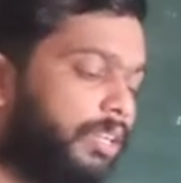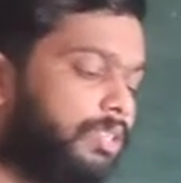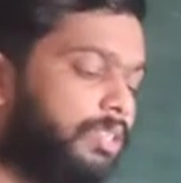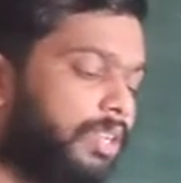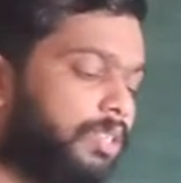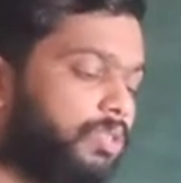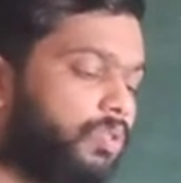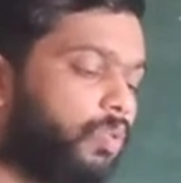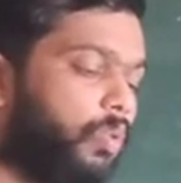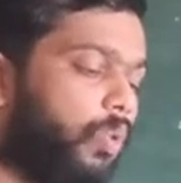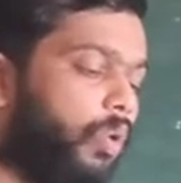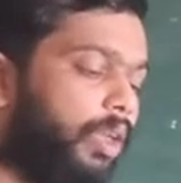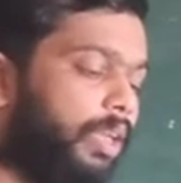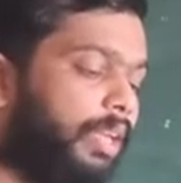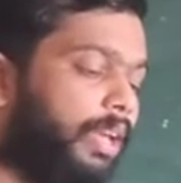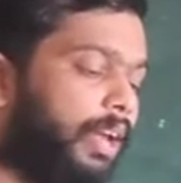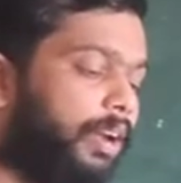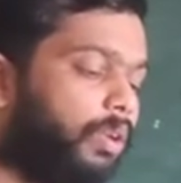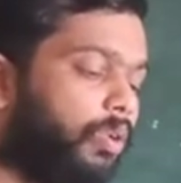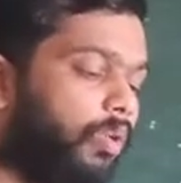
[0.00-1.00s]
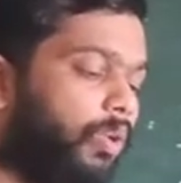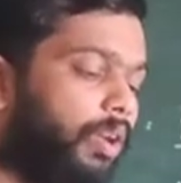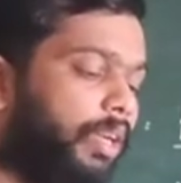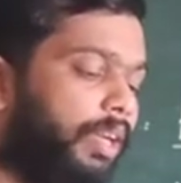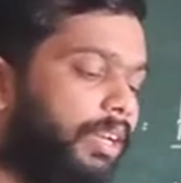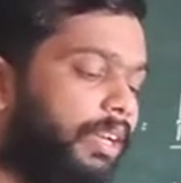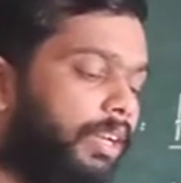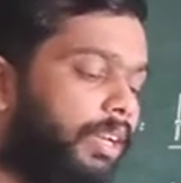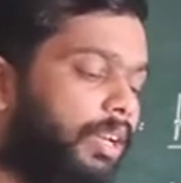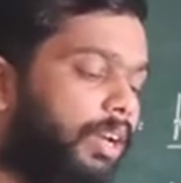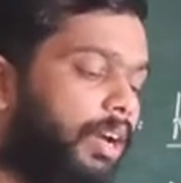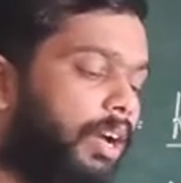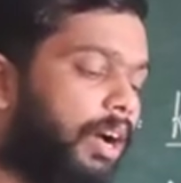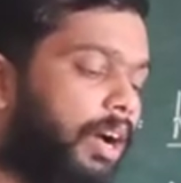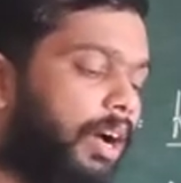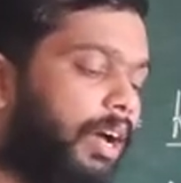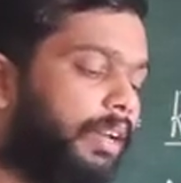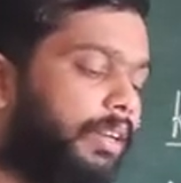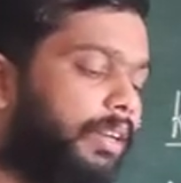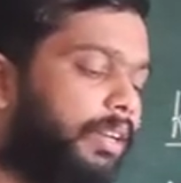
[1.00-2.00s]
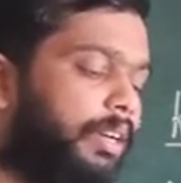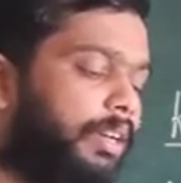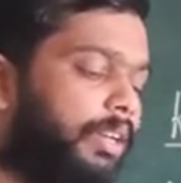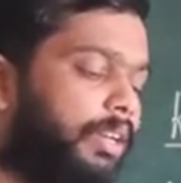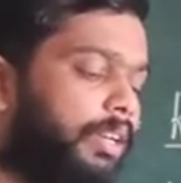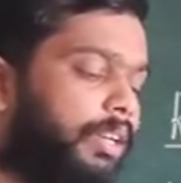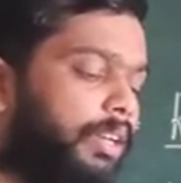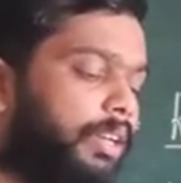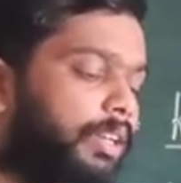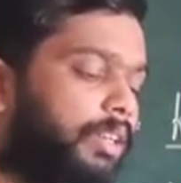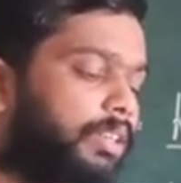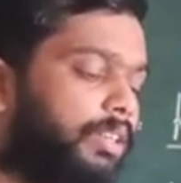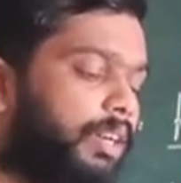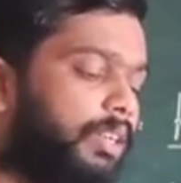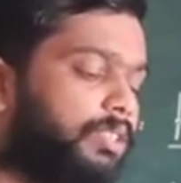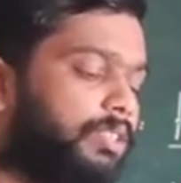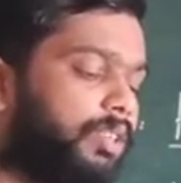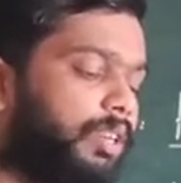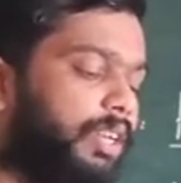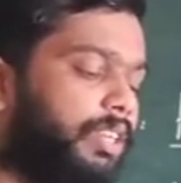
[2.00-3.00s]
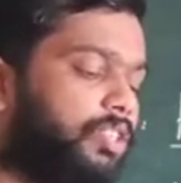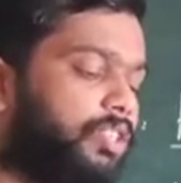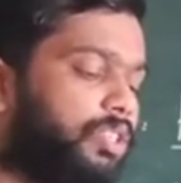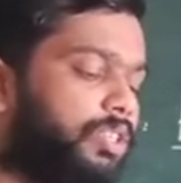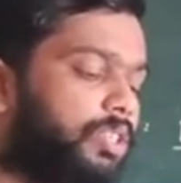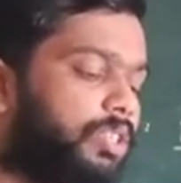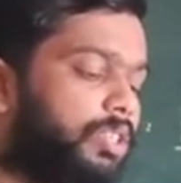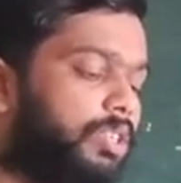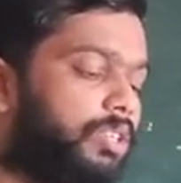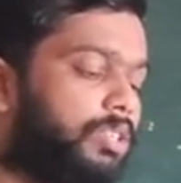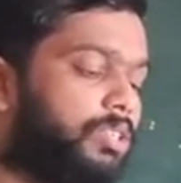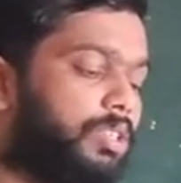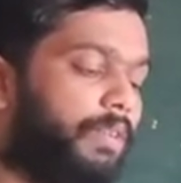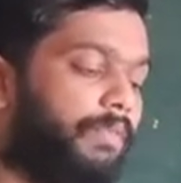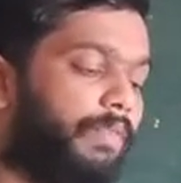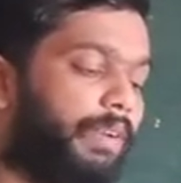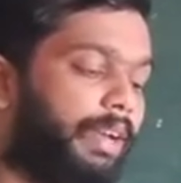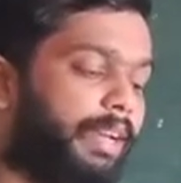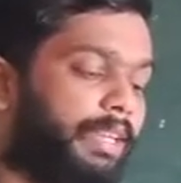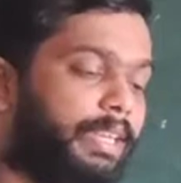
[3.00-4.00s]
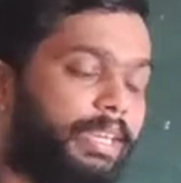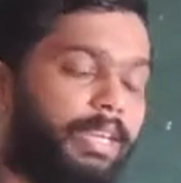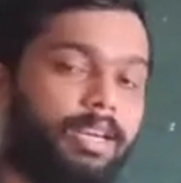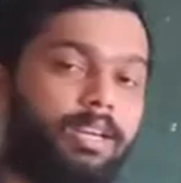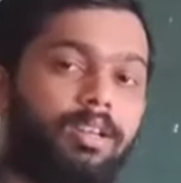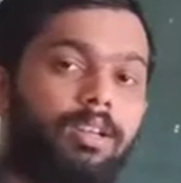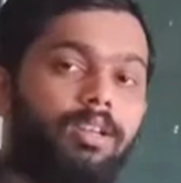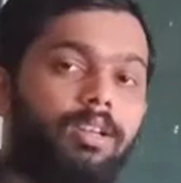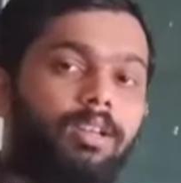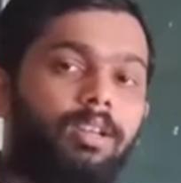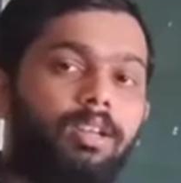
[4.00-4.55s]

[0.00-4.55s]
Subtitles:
Just rolling and rolling and it has reached somewhere here.